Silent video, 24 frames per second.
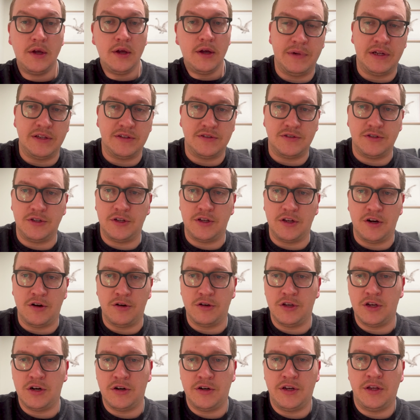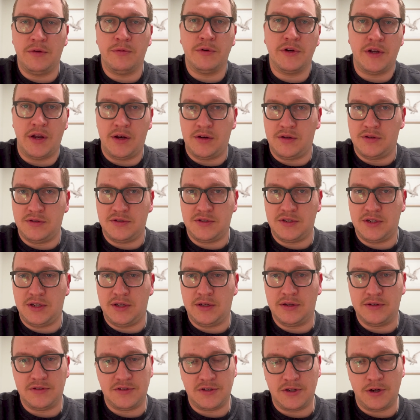and you don't need redundancy.
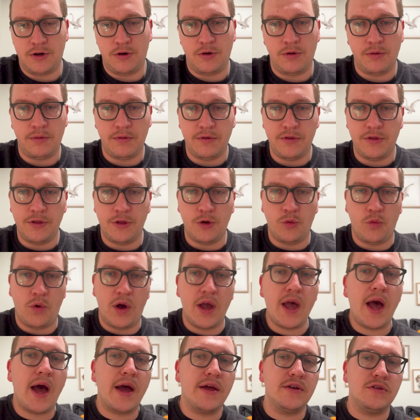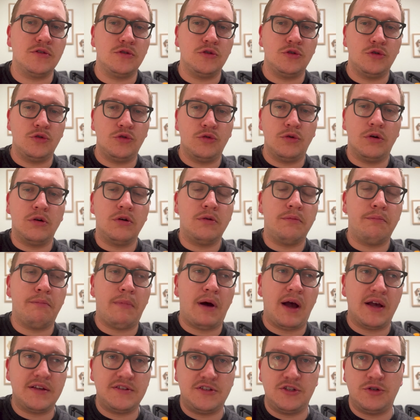And so the way I do
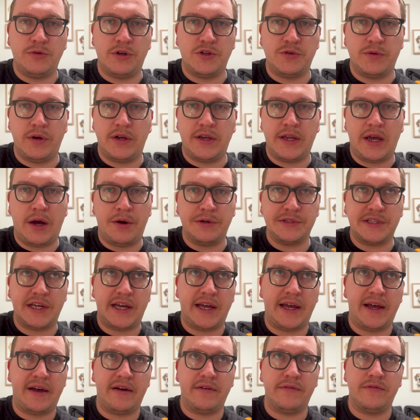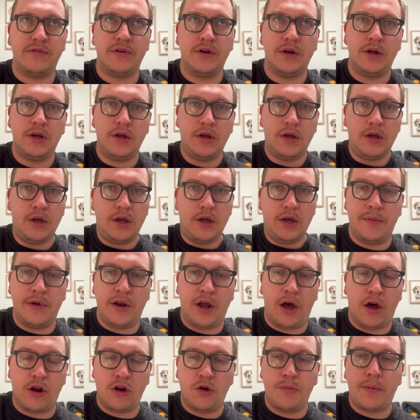my situation right now is I have an
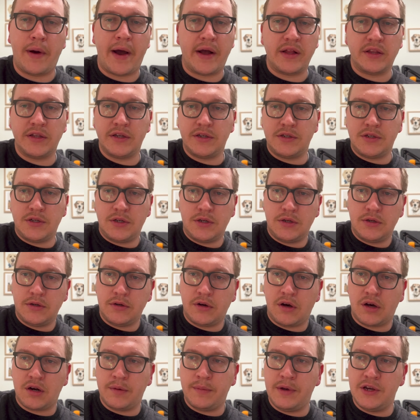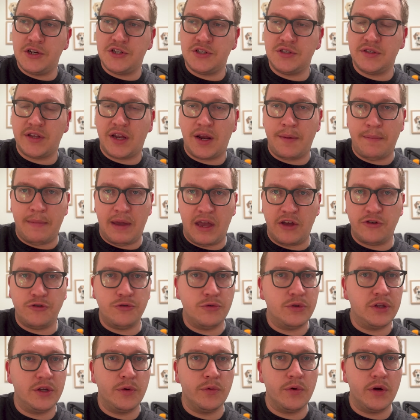autopilot automation that I
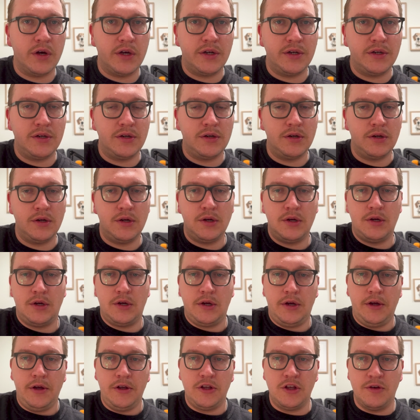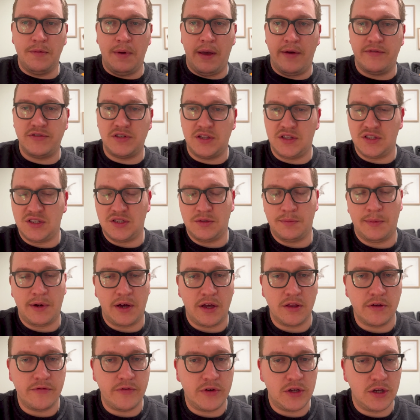manually run. You may have seen this in my
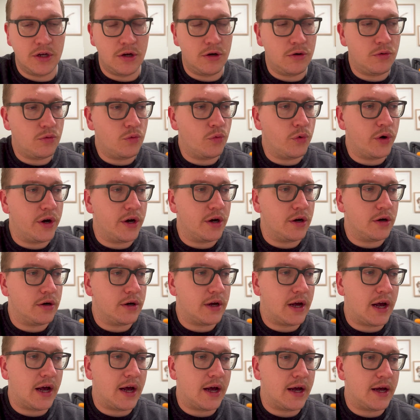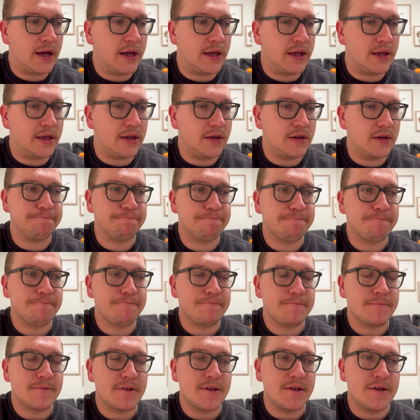other video, where I
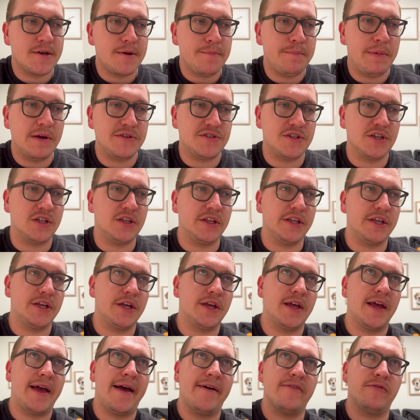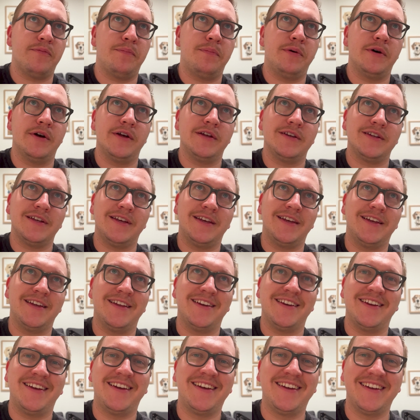basically have put
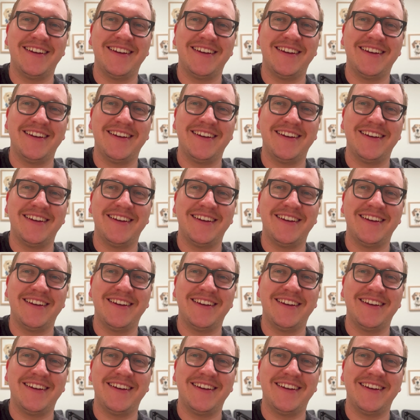in